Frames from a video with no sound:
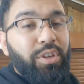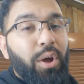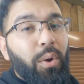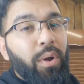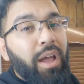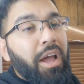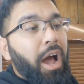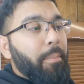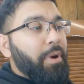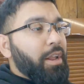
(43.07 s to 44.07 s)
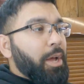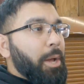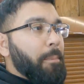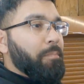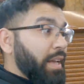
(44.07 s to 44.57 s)
So I'm
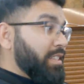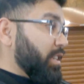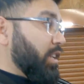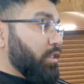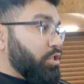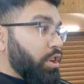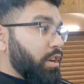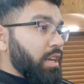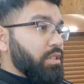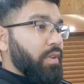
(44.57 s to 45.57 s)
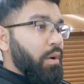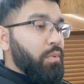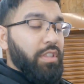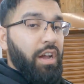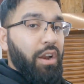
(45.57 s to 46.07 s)
gonna basically show you guys
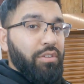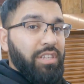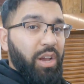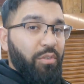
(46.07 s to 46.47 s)
around what the car looks